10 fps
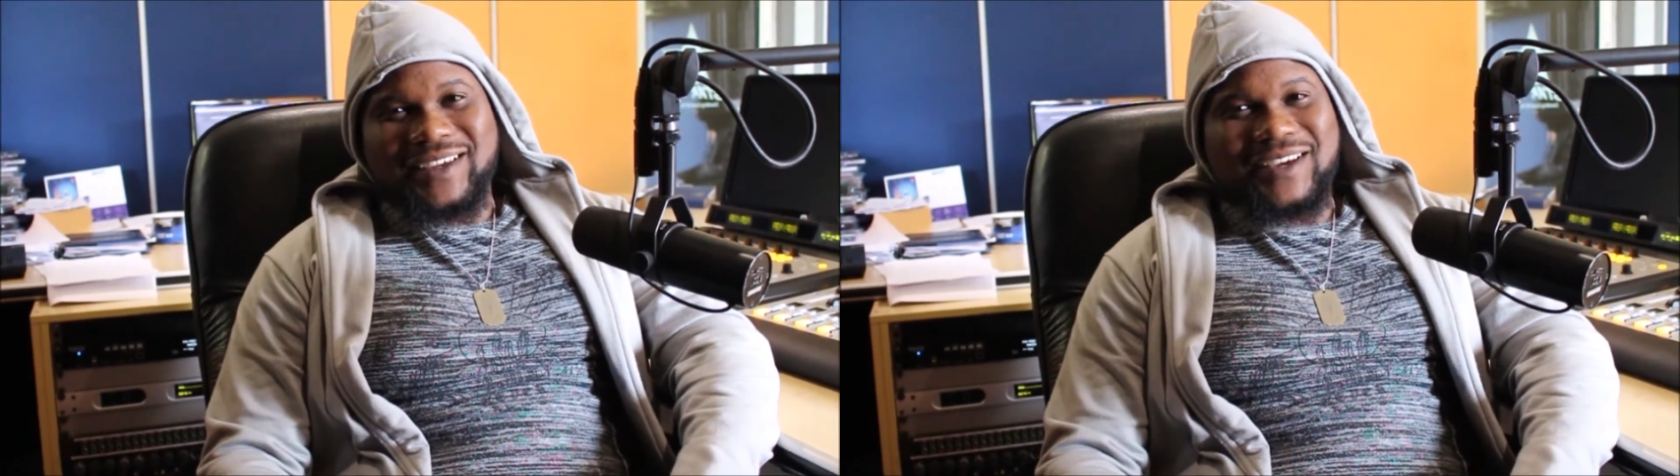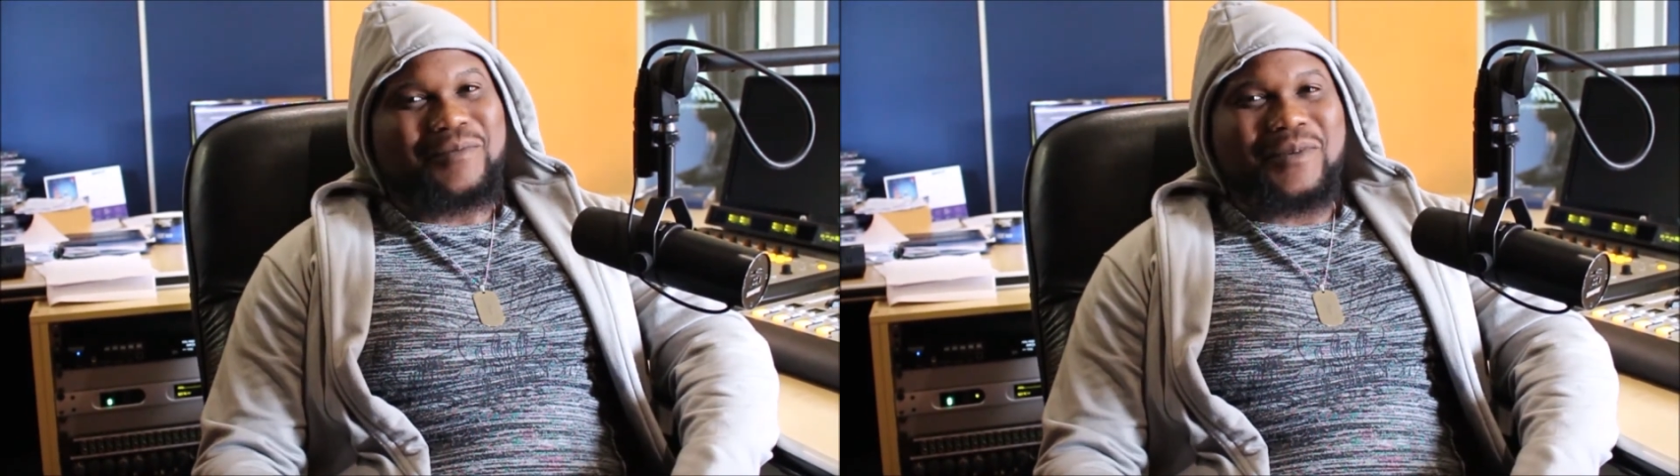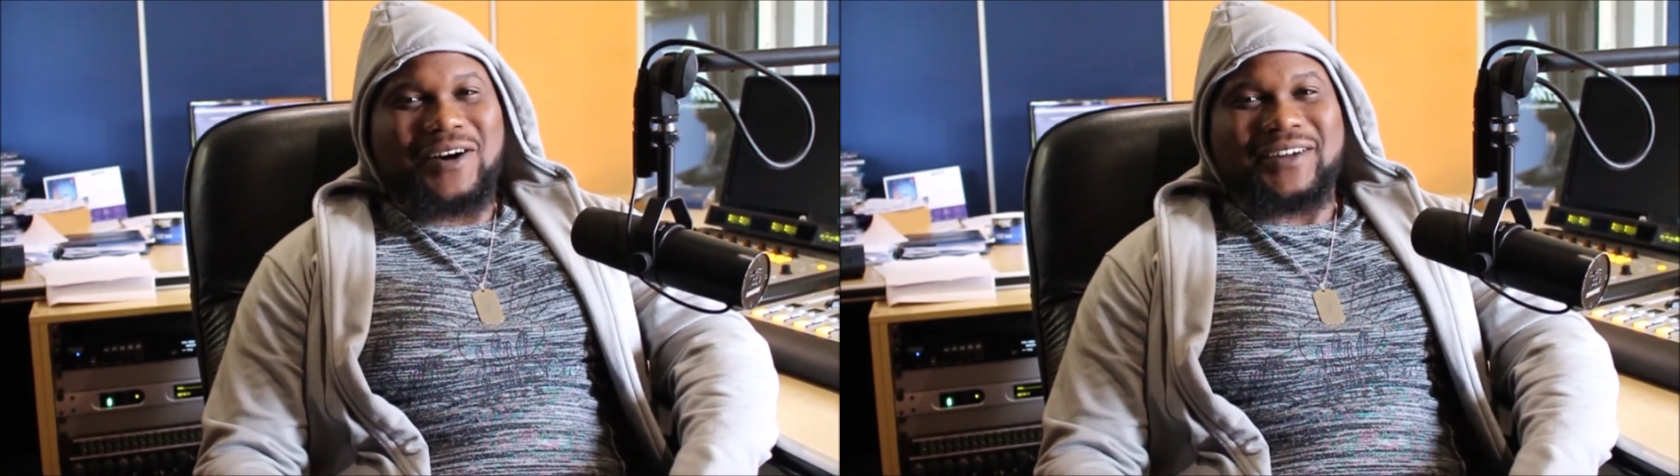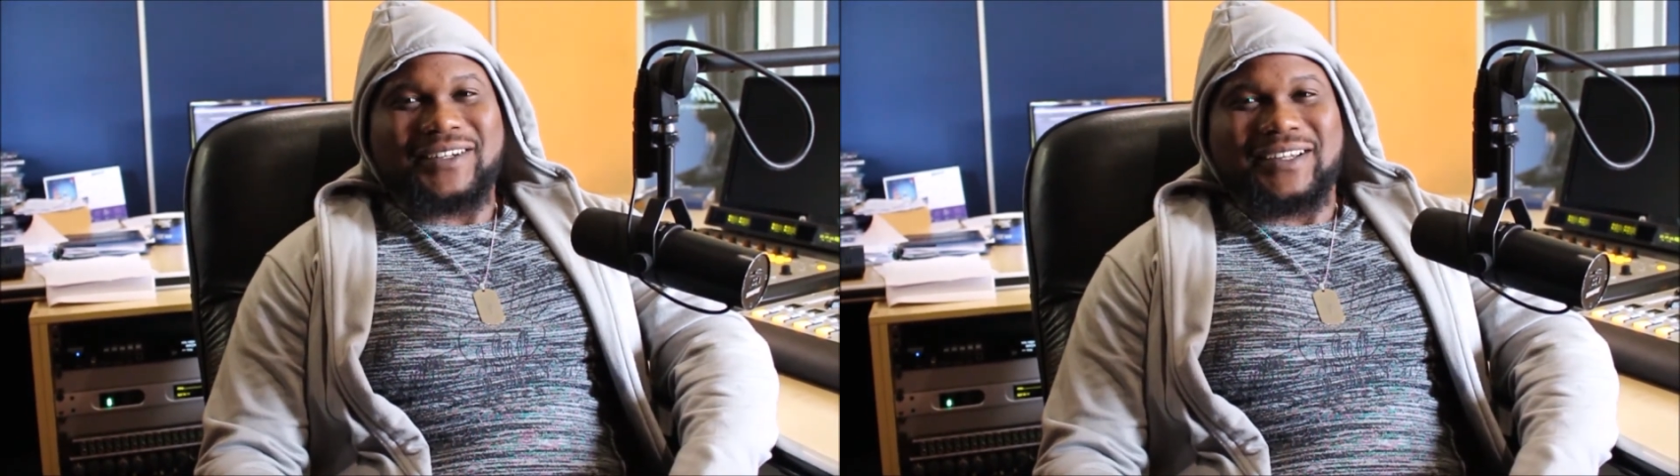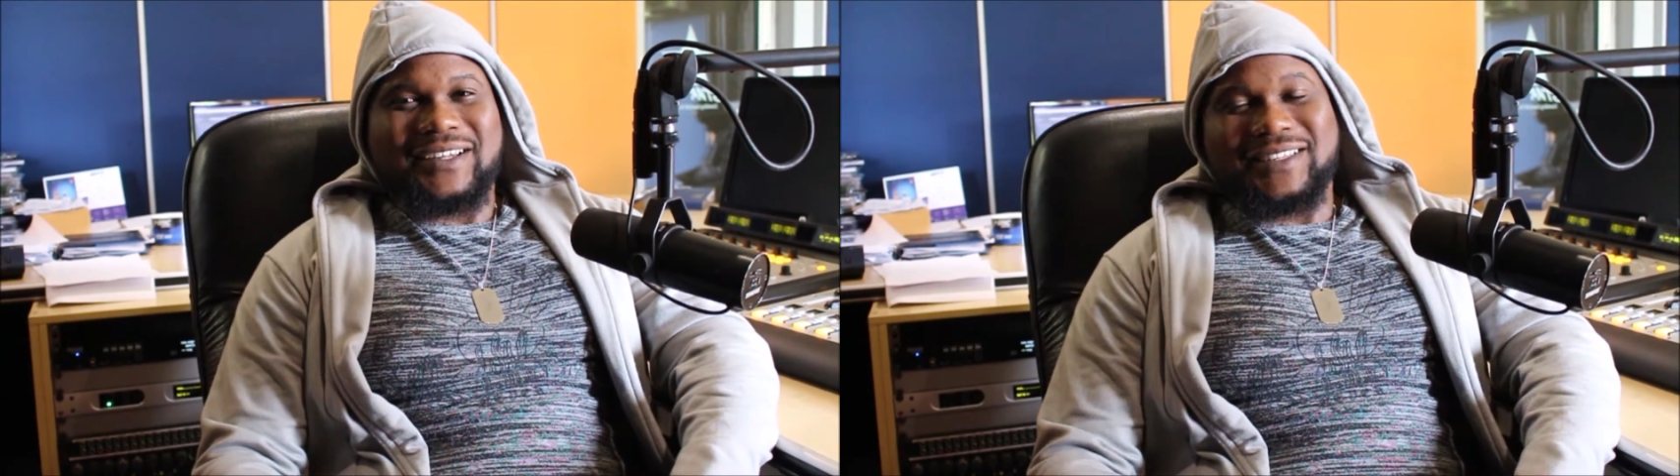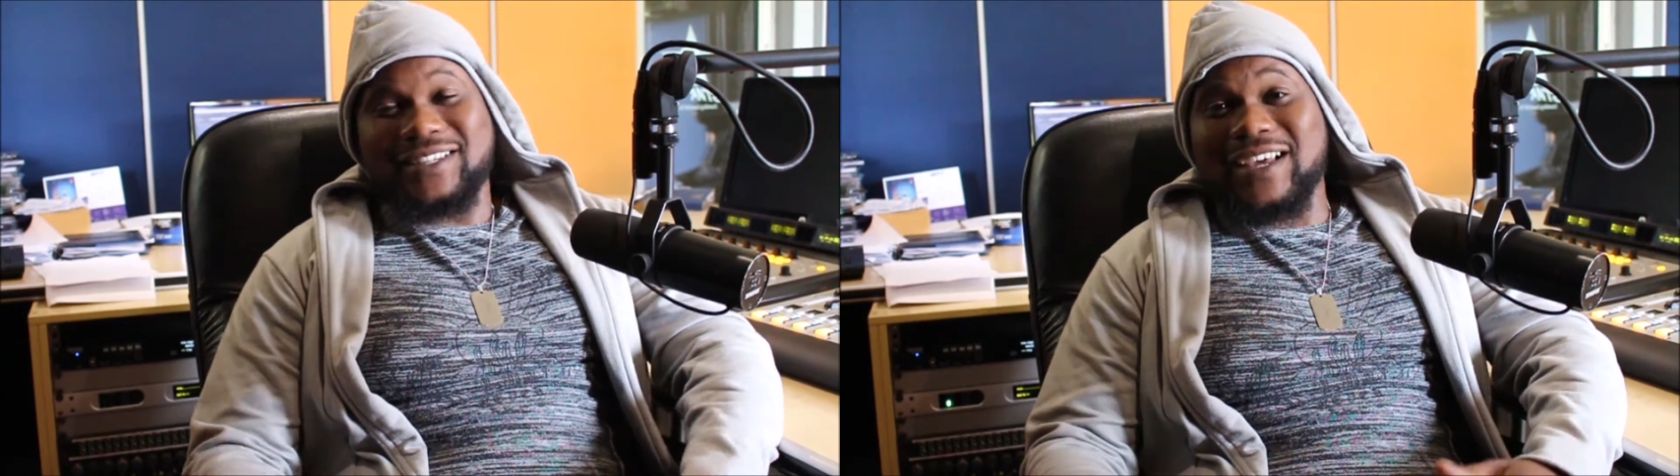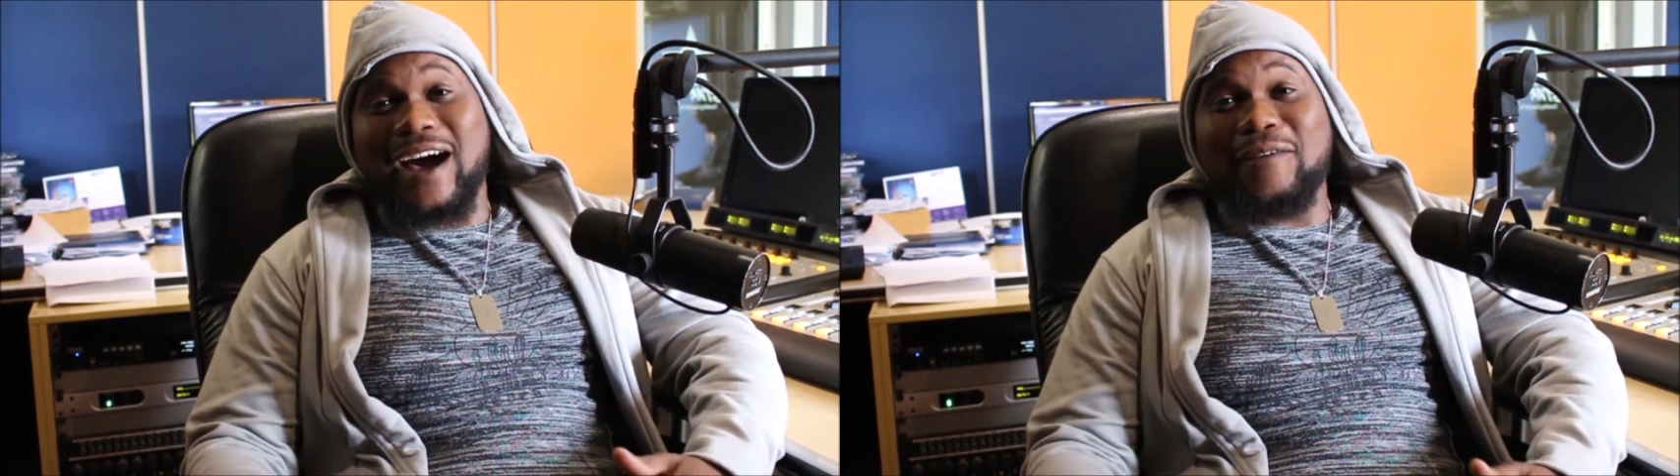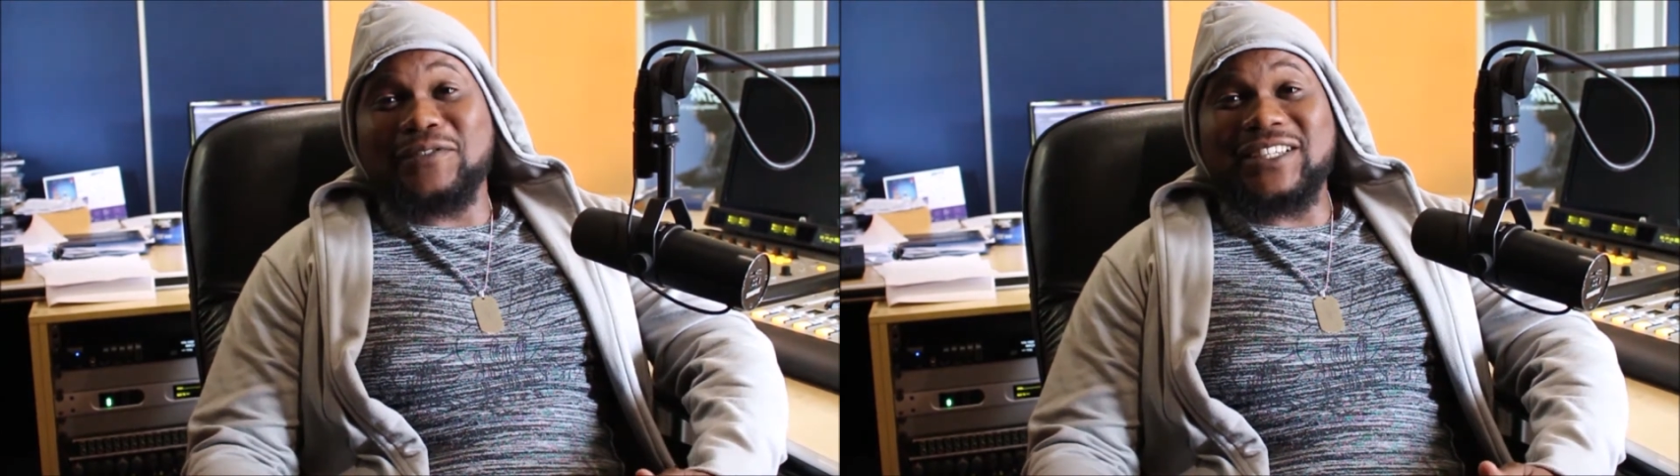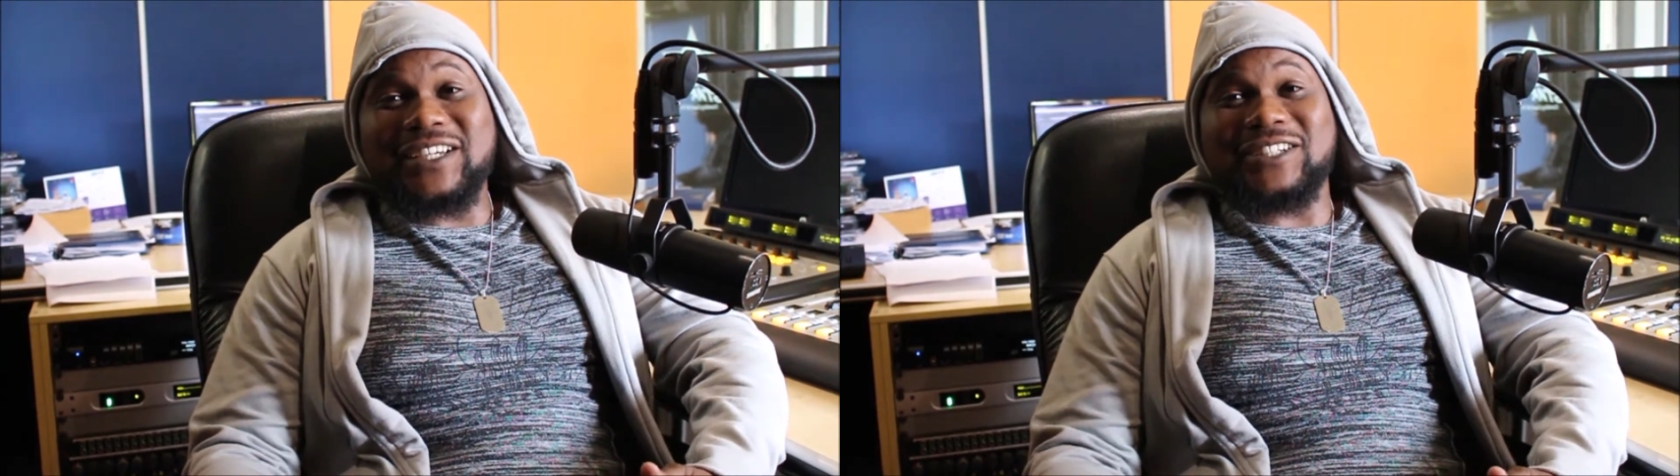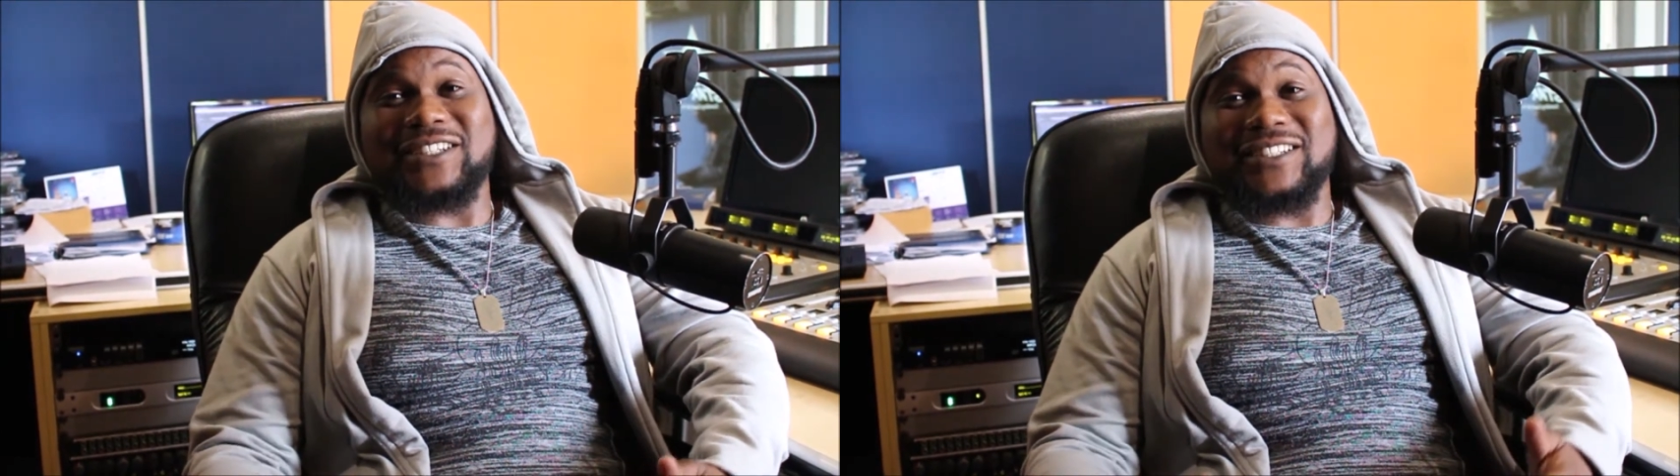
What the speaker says: Come on, this conversation